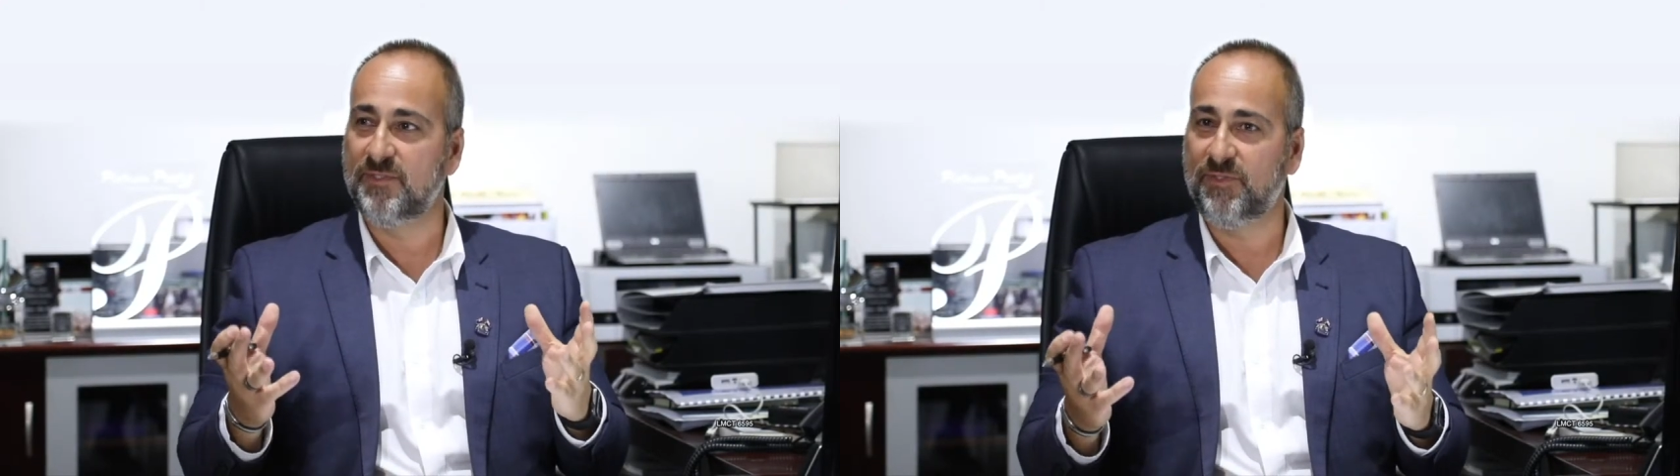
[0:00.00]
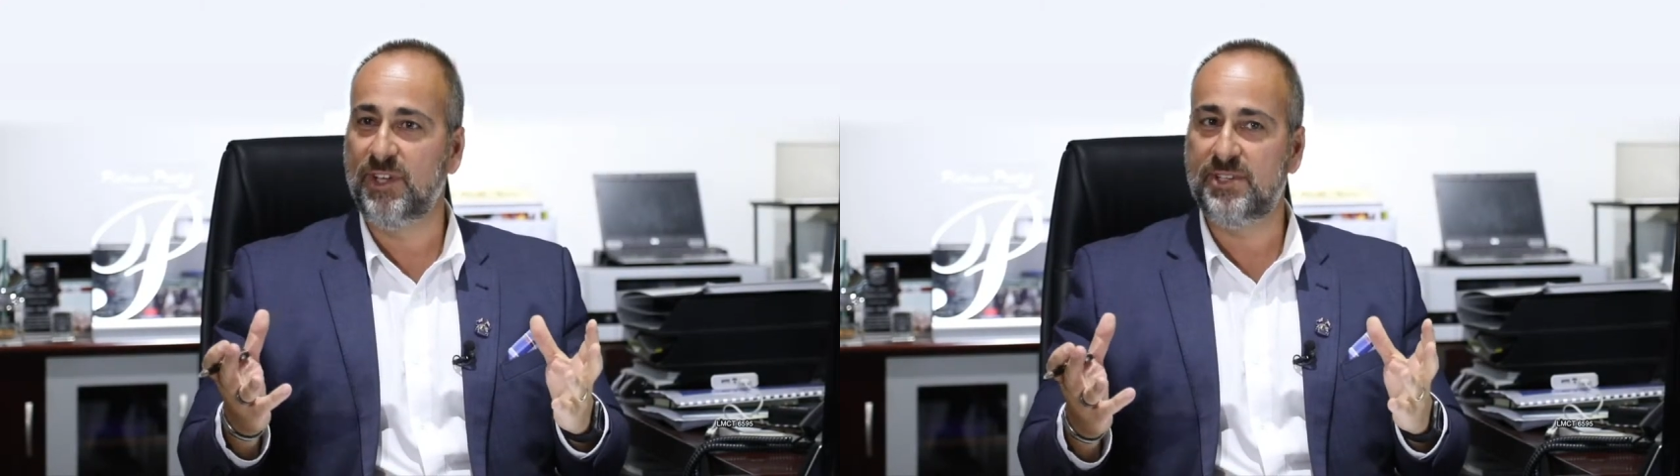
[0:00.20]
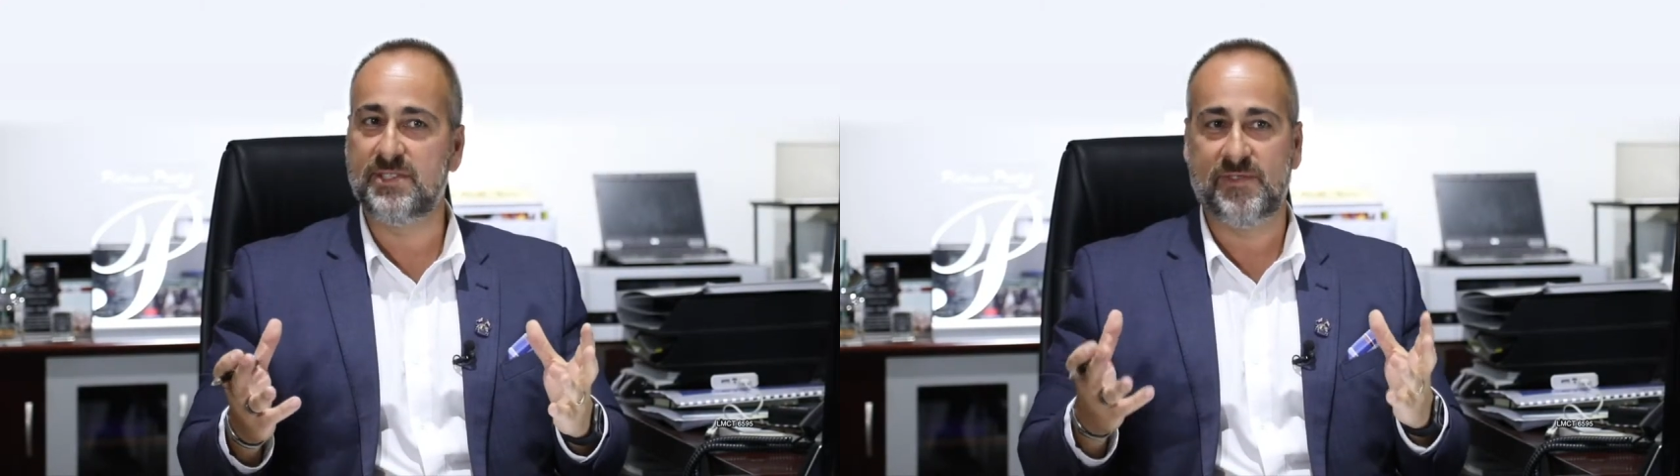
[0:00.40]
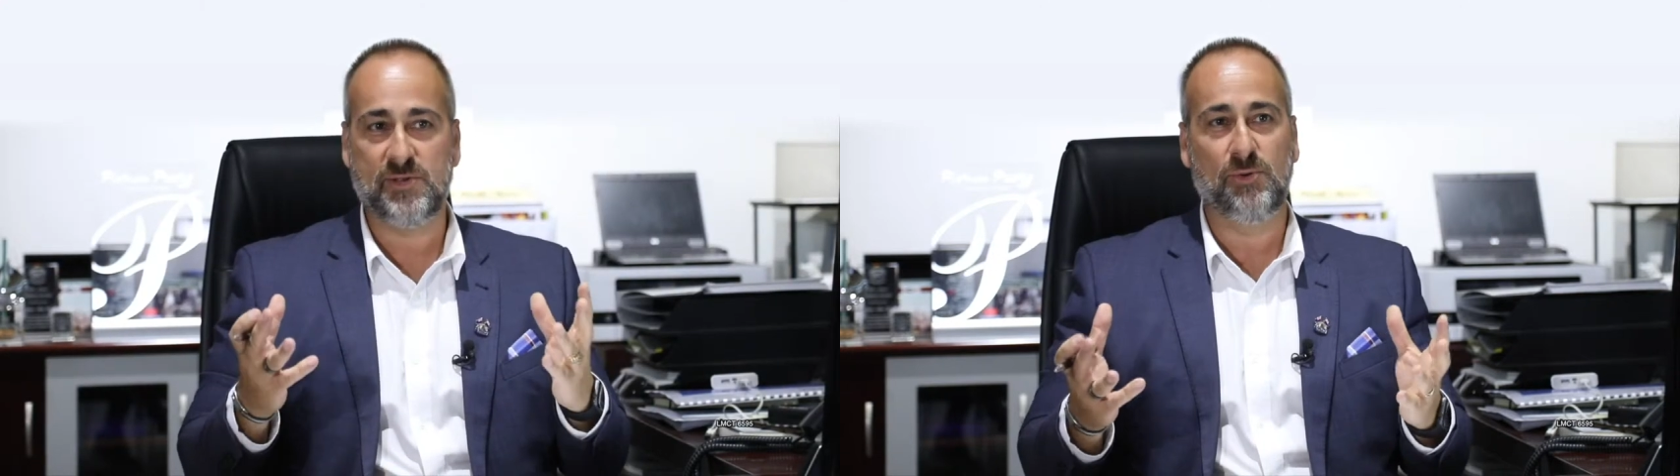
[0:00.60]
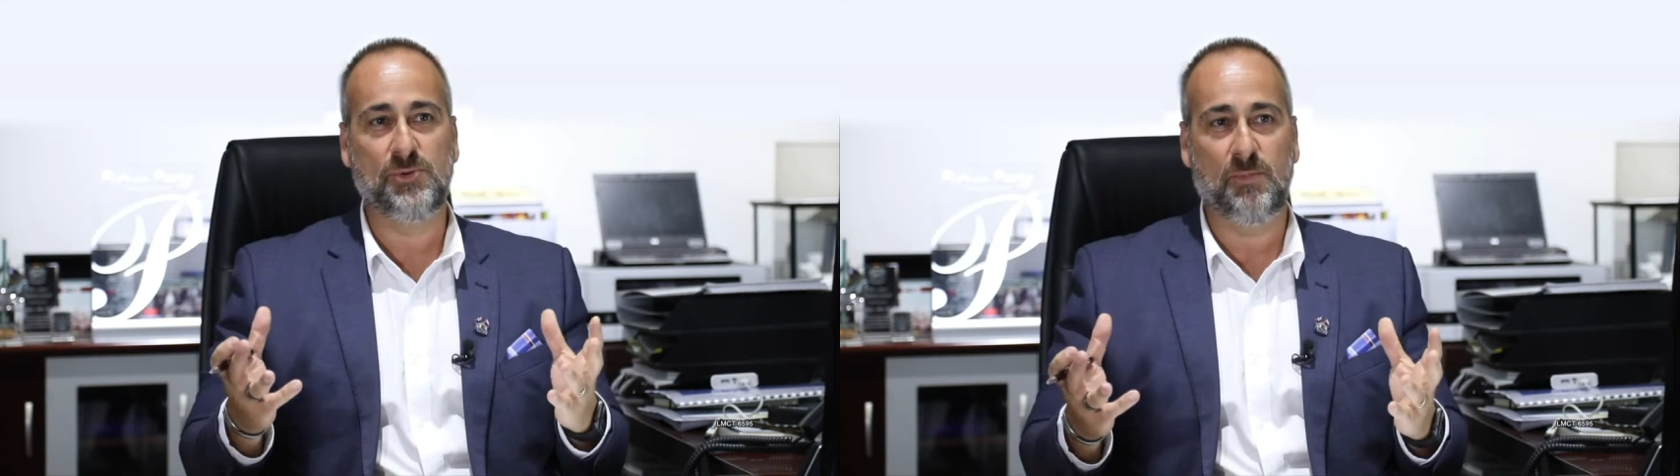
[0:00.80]
the features of this
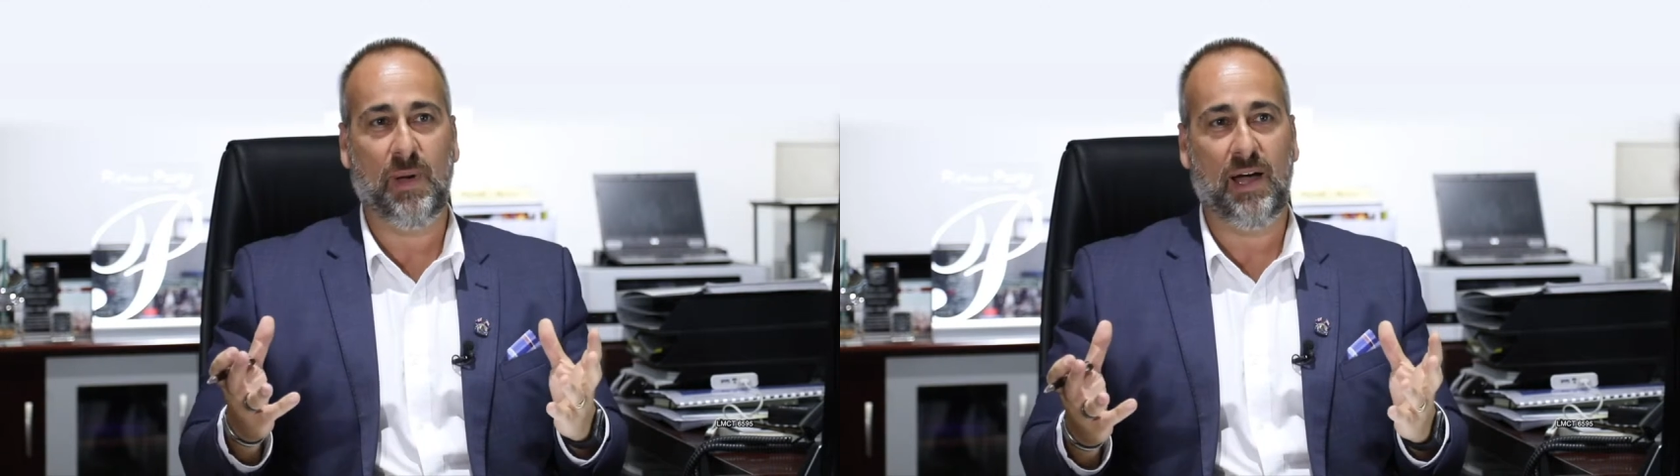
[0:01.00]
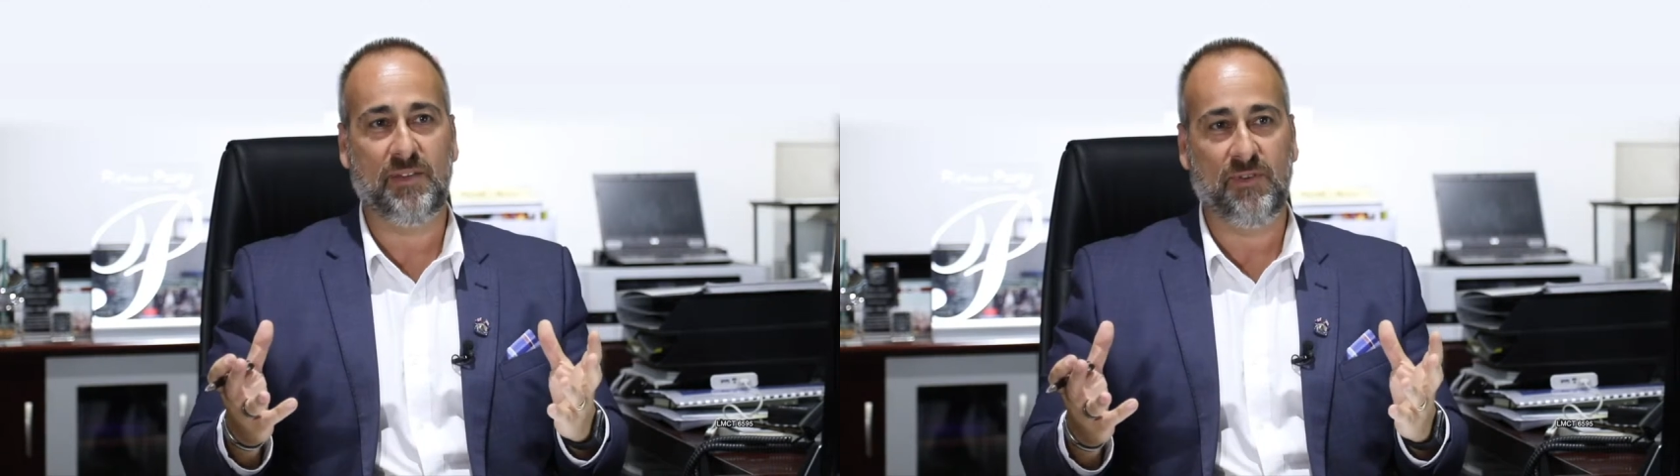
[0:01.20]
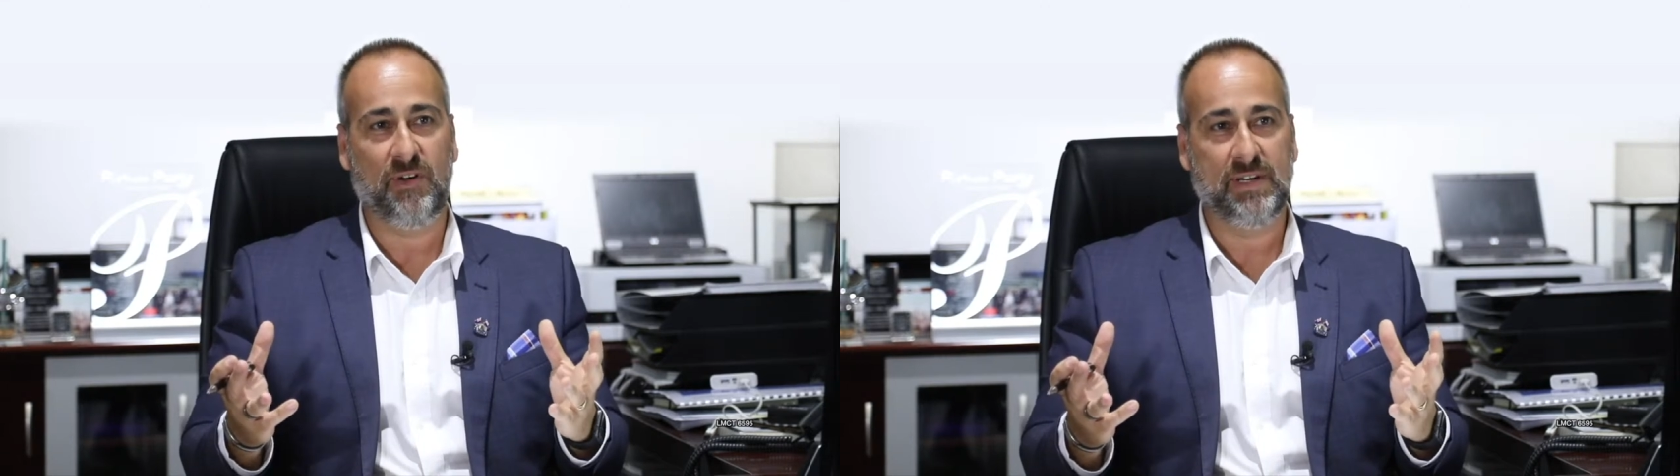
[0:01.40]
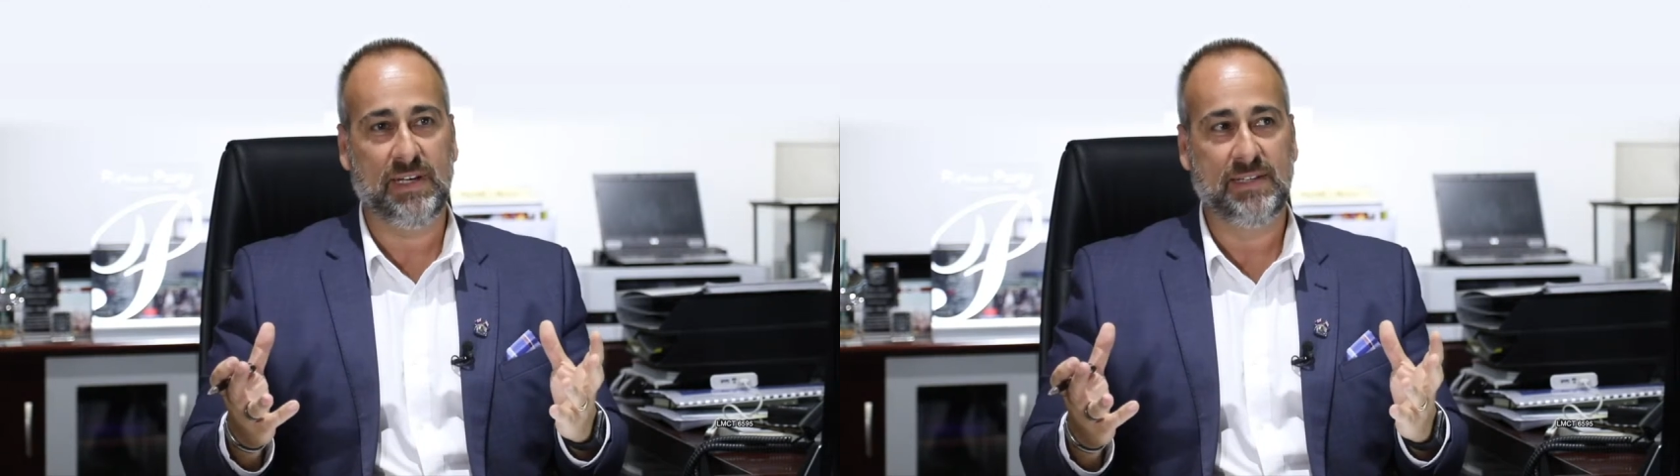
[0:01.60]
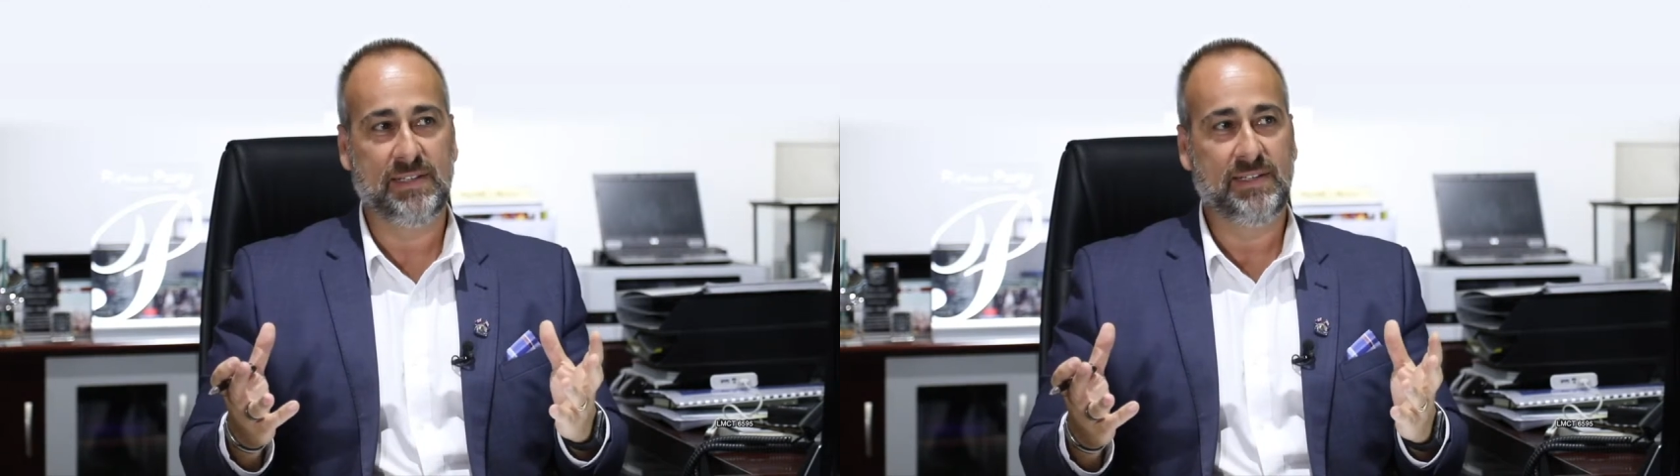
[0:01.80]
all-new Pathfinder.